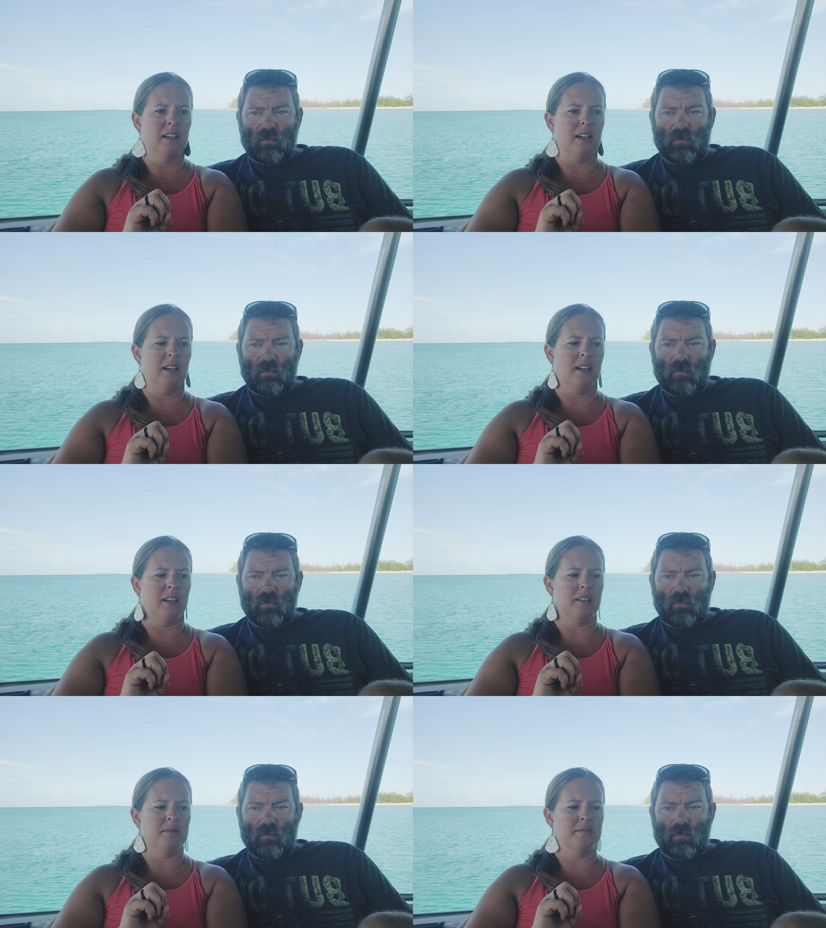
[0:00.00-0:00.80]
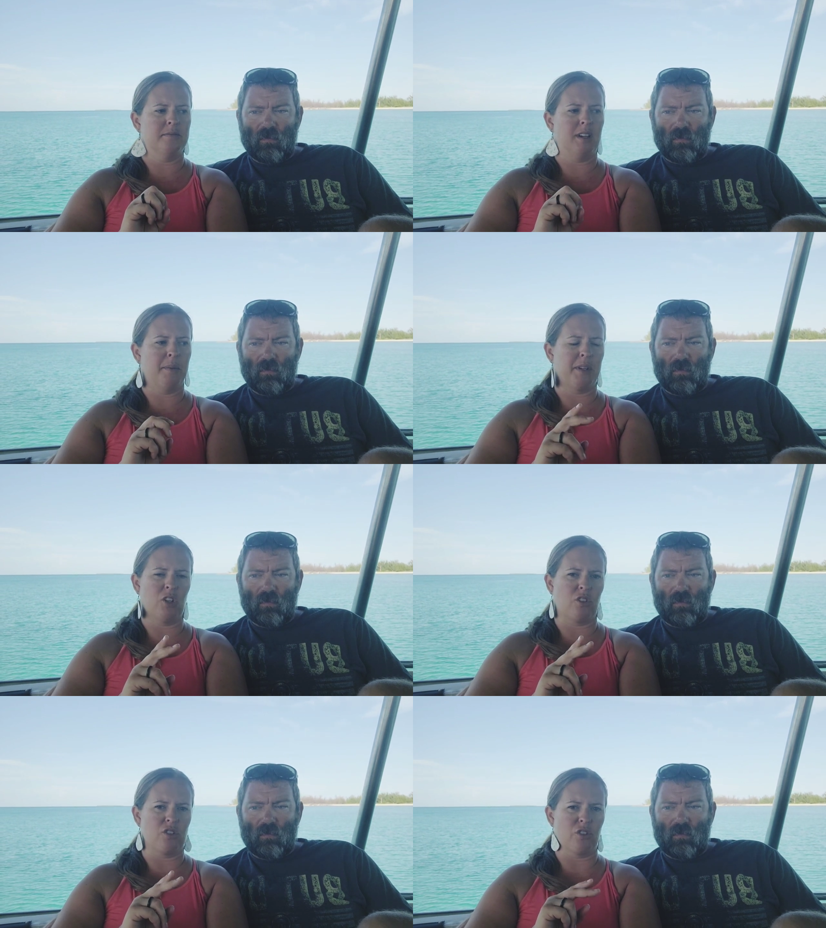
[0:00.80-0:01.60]
Speaker 1: Uh, I mean, you
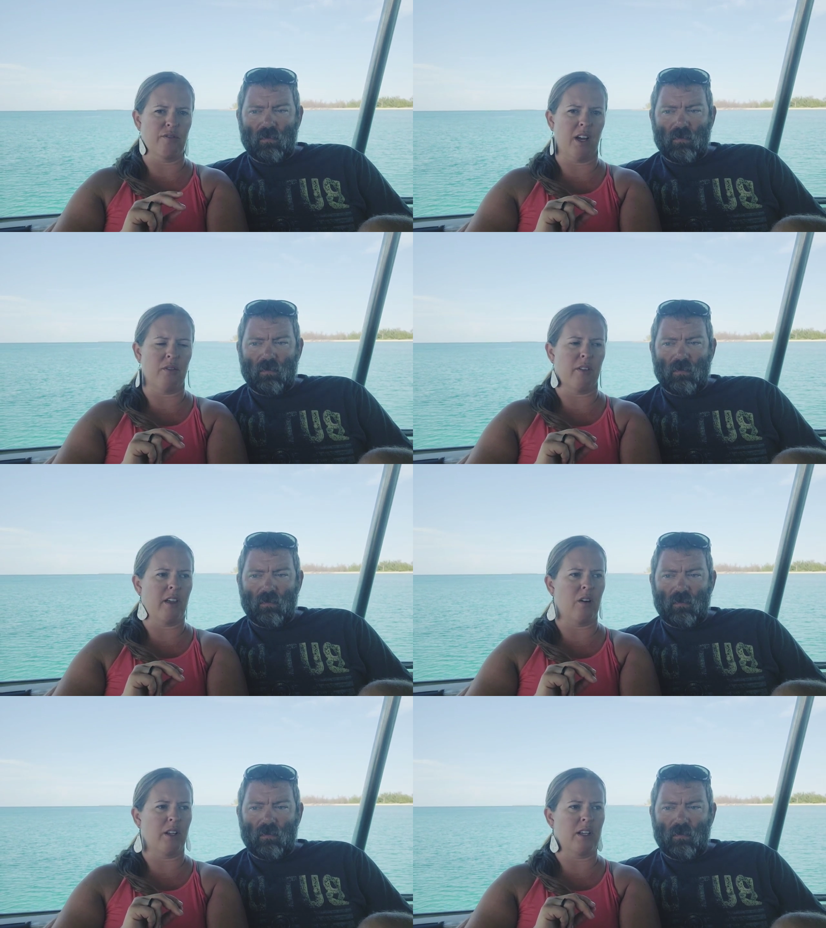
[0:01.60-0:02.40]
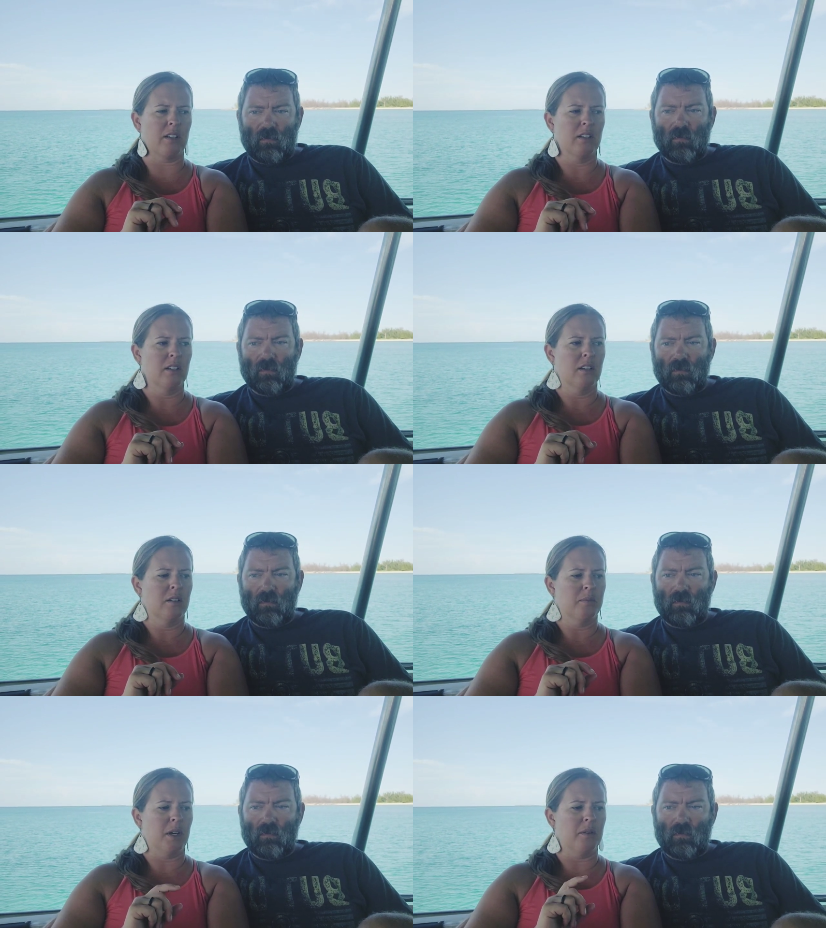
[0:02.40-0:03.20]
can survive without it, mm
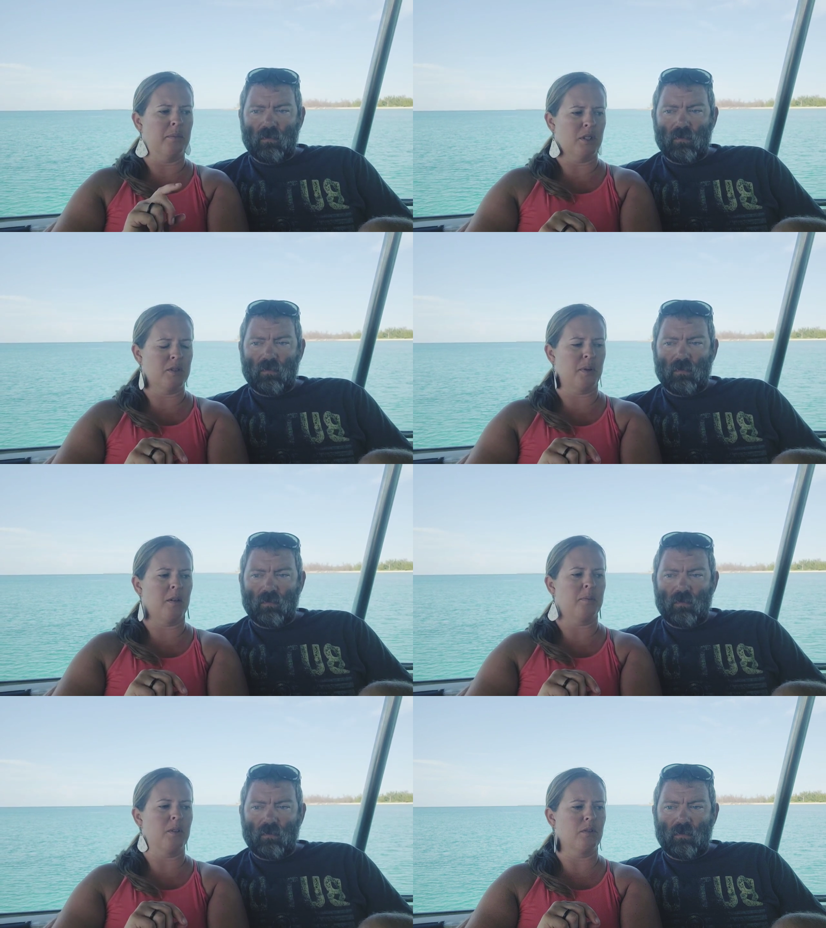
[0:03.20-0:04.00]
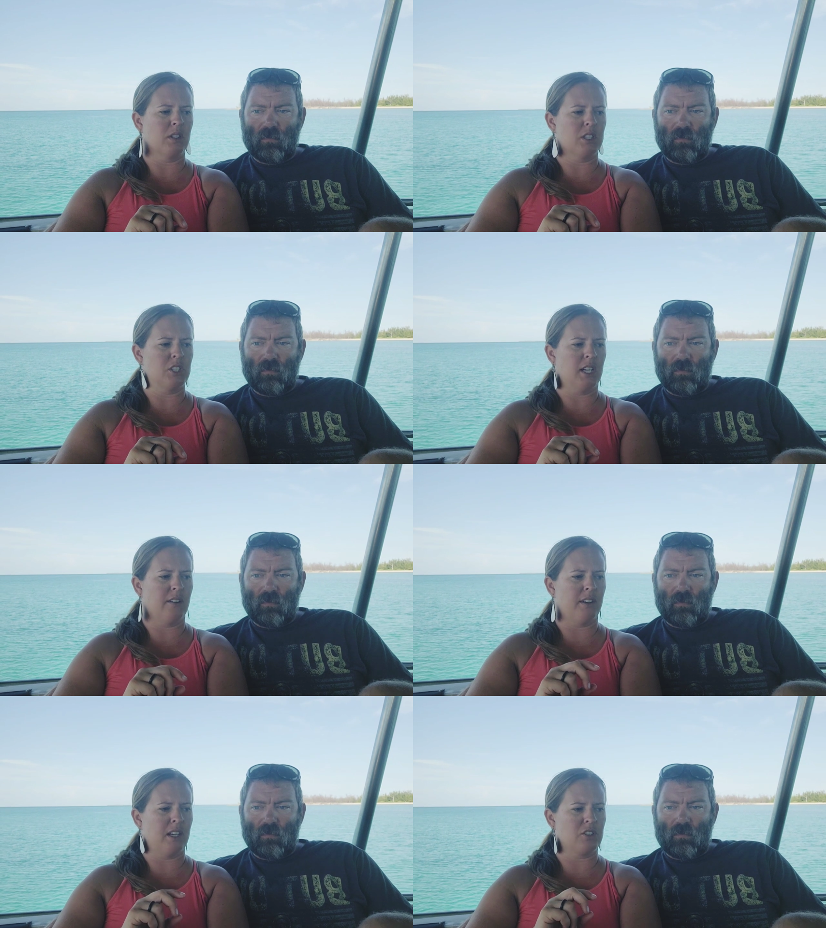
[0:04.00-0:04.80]
-hmm. but bilge pump you really should have
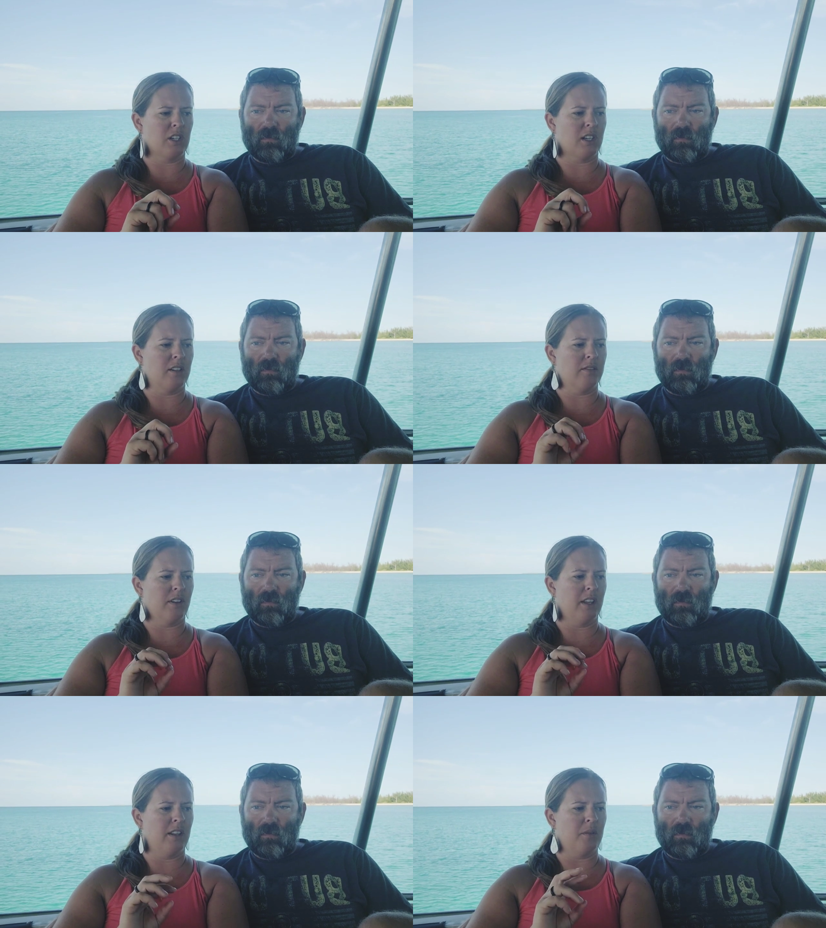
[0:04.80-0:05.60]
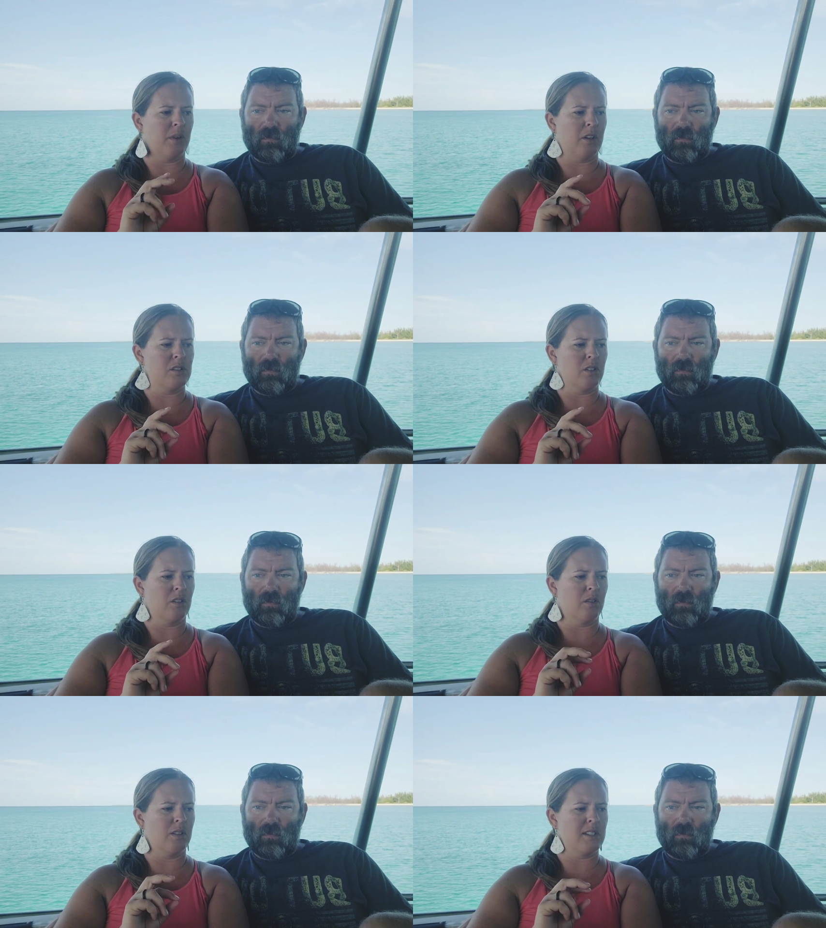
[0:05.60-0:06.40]
an extra of. And then we also
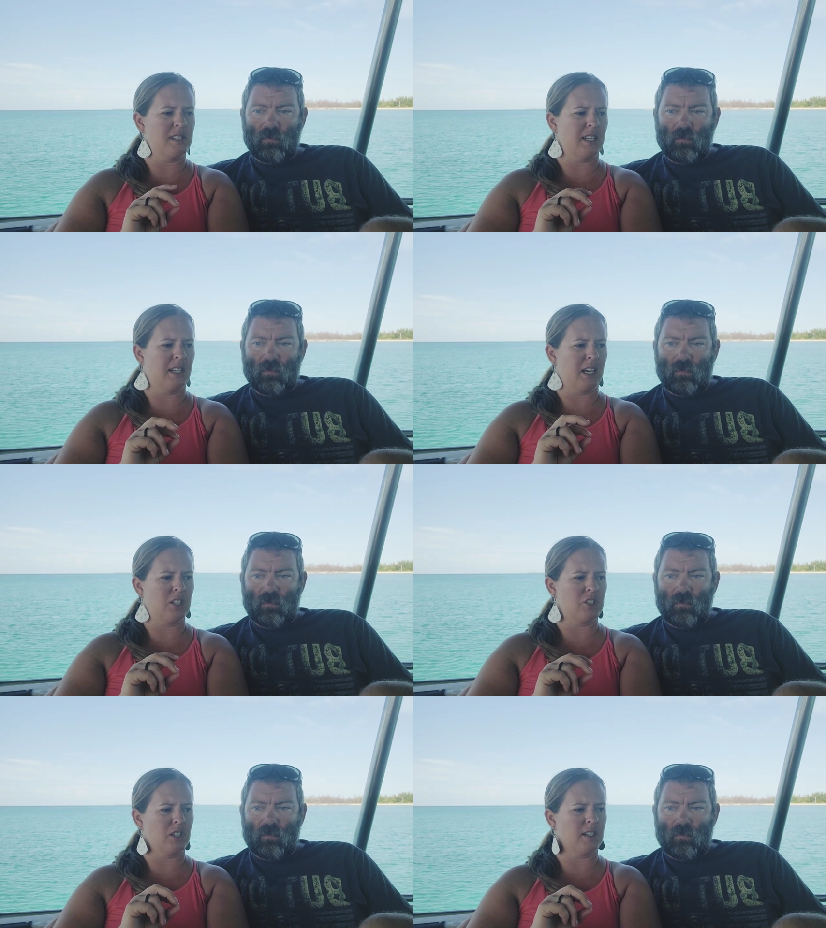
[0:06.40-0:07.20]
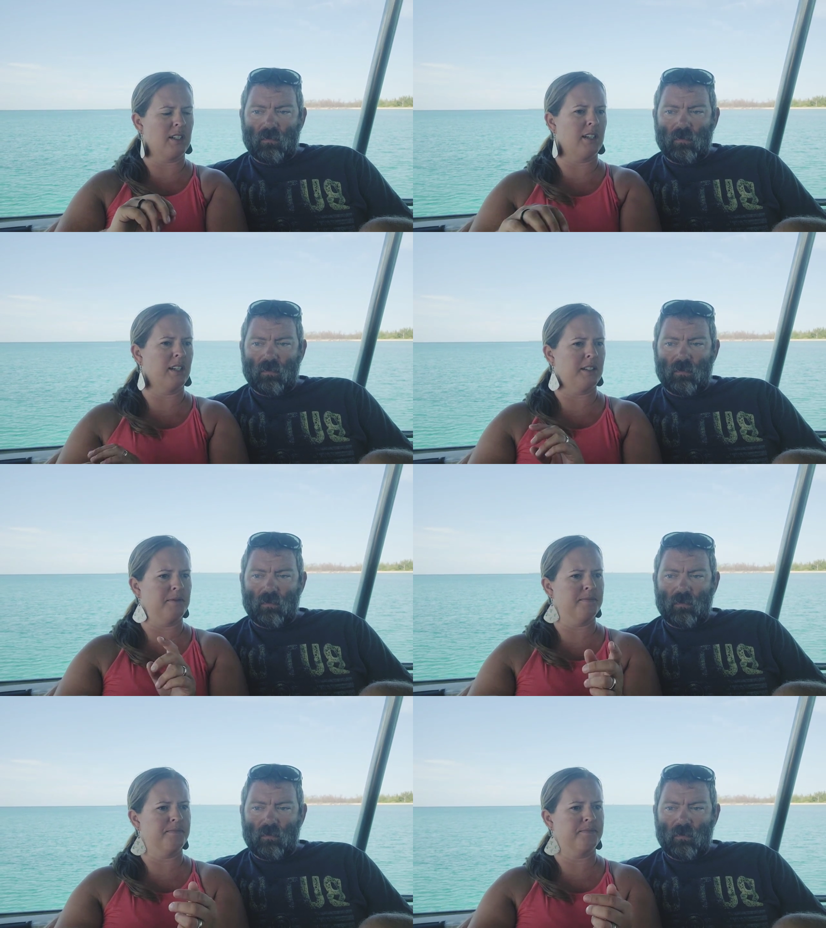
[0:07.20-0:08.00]
always take extra, um,
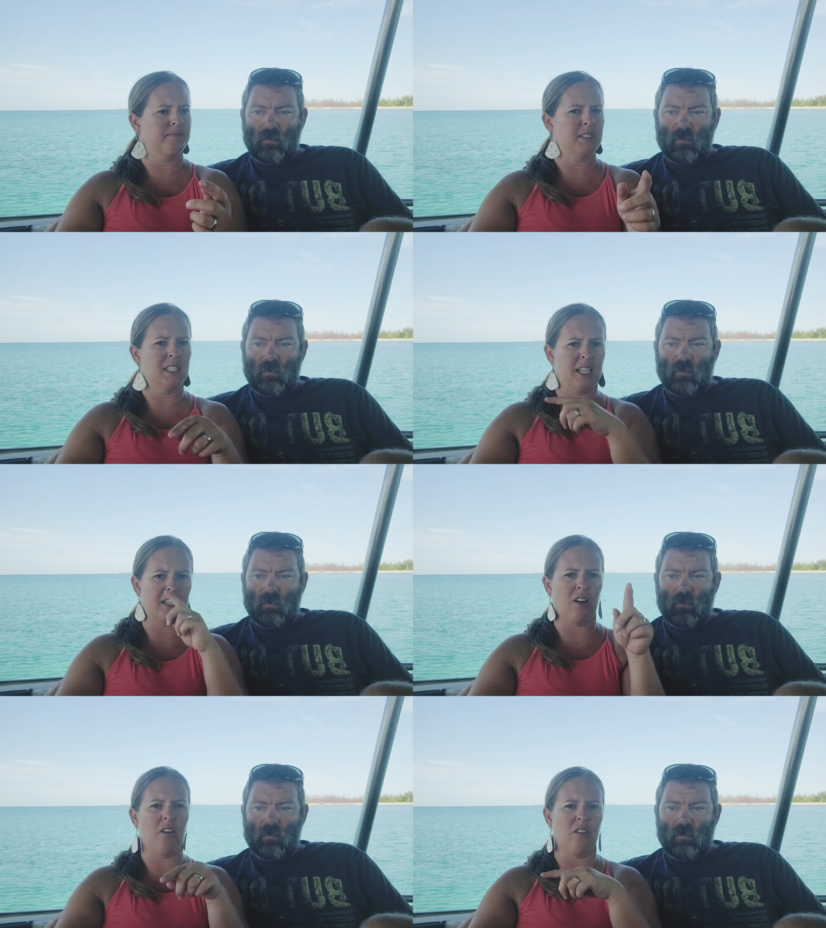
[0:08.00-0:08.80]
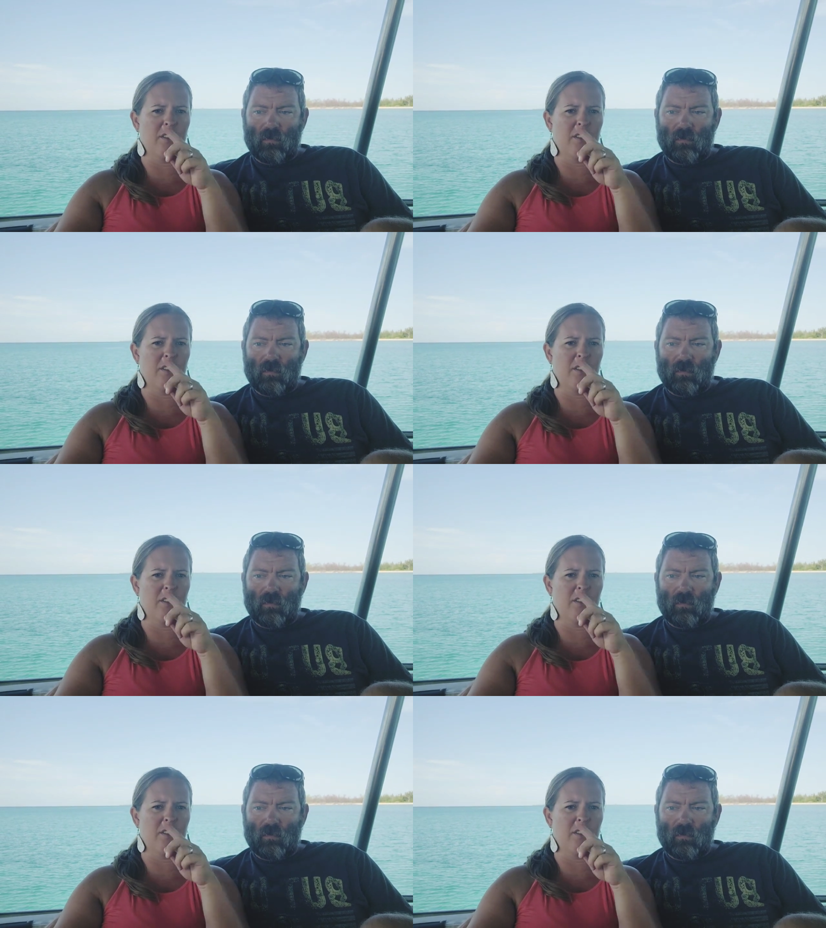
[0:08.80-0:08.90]
like all